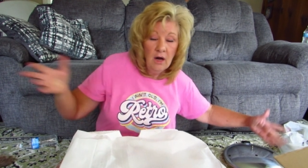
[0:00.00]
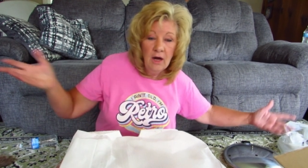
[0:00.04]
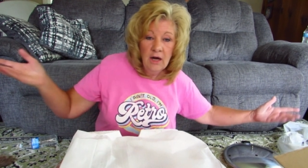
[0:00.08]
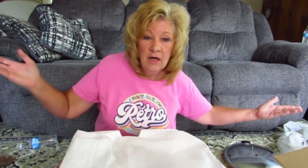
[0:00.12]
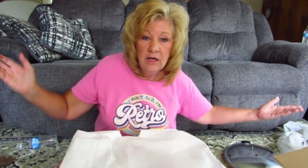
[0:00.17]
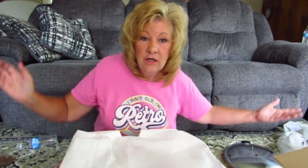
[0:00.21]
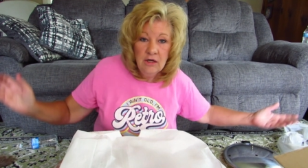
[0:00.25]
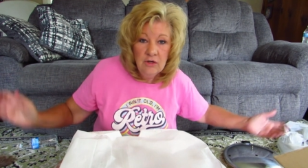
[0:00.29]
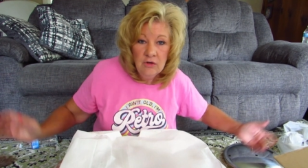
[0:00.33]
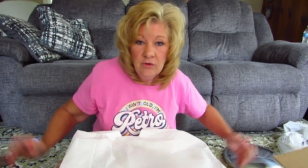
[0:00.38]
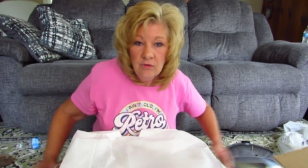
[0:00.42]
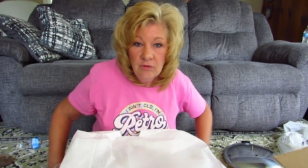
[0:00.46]
I
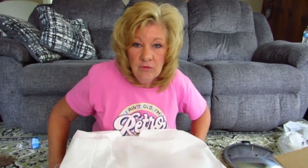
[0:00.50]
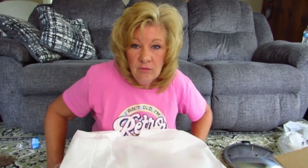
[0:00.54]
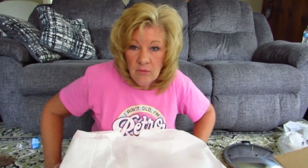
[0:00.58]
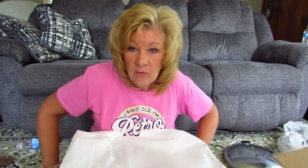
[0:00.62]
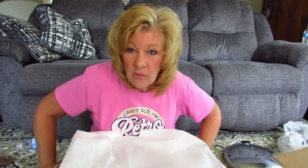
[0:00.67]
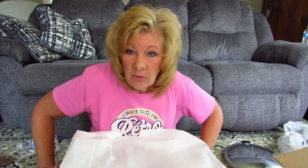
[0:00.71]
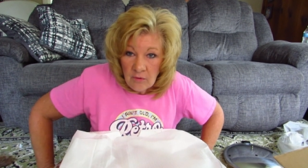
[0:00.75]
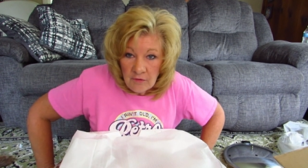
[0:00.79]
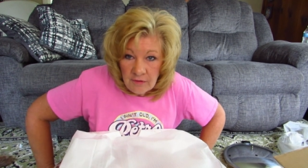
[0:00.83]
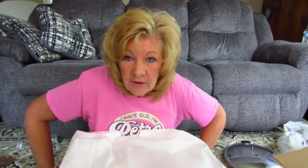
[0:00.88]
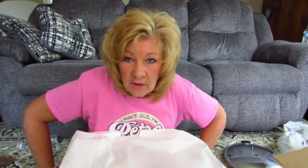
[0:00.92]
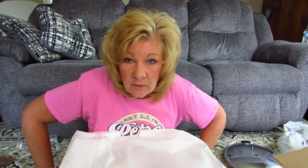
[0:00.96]

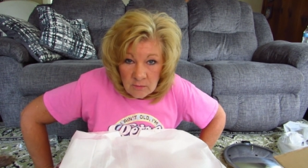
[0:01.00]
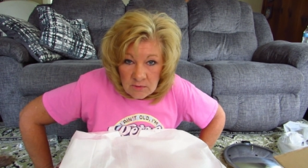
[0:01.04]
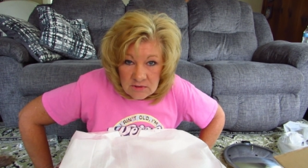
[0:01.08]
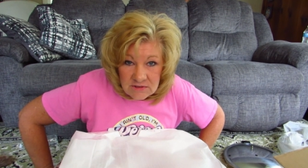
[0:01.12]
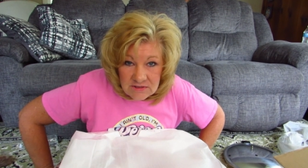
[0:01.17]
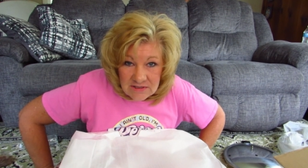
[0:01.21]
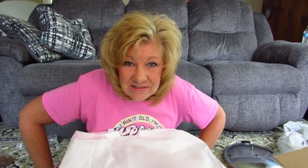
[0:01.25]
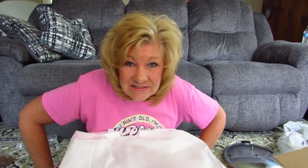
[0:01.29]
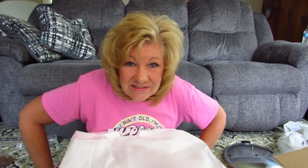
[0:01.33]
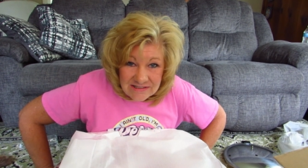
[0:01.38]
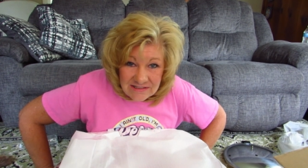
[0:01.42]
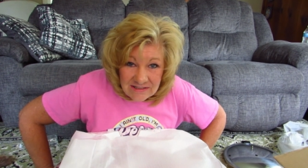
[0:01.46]
knew there was
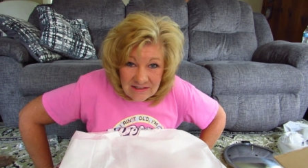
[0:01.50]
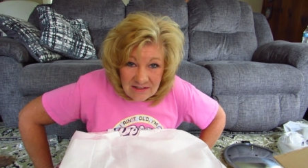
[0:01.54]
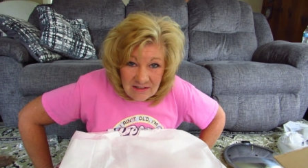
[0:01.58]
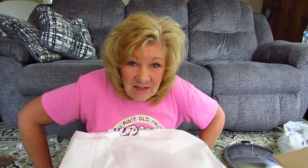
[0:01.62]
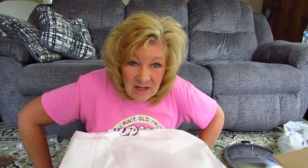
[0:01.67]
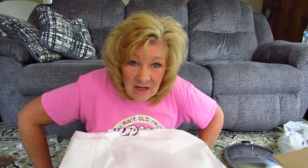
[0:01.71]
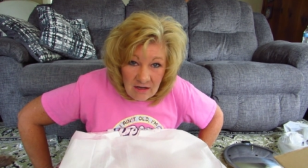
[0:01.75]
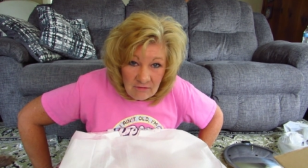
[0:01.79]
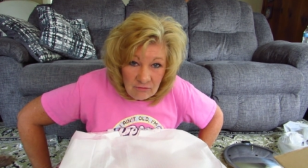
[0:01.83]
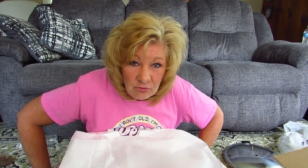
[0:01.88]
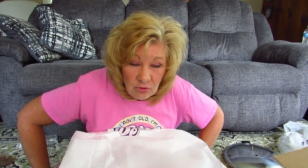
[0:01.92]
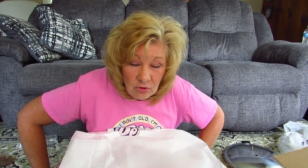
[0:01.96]
a sea
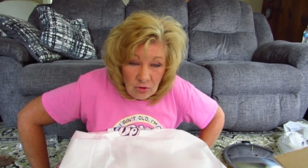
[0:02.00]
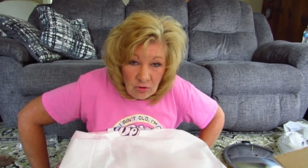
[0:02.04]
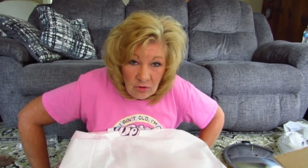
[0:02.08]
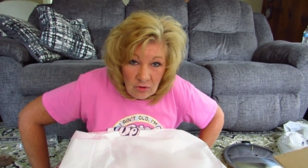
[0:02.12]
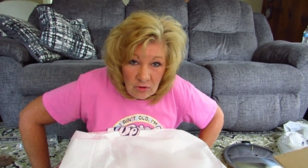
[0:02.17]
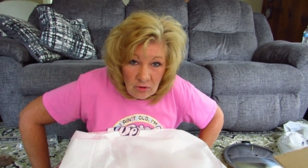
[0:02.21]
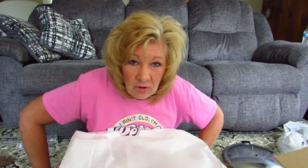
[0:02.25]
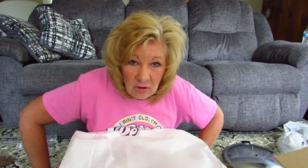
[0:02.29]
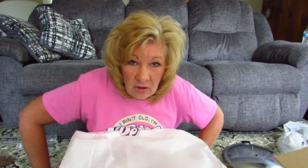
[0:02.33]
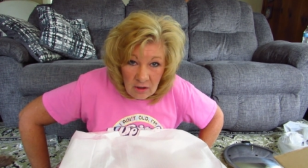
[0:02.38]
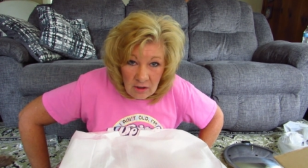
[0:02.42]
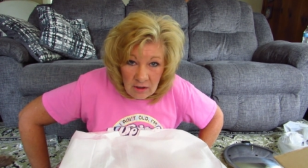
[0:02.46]

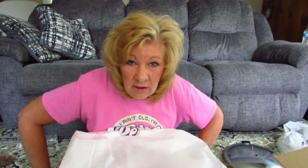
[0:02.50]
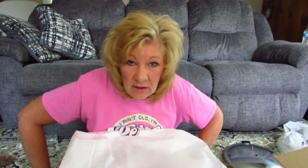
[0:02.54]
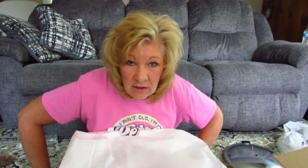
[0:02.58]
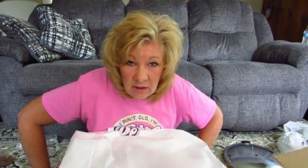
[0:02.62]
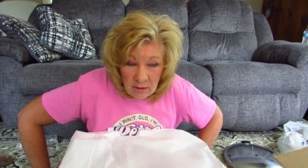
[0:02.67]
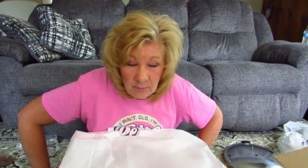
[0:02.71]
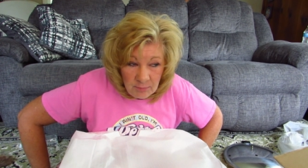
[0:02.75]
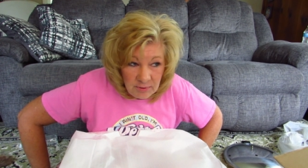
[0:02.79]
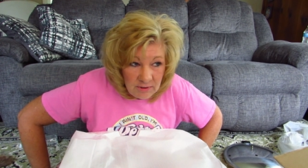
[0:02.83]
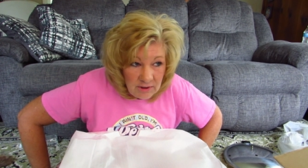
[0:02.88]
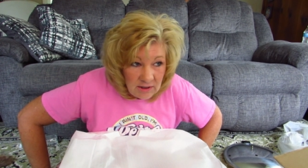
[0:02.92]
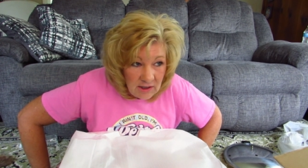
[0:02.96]
level and a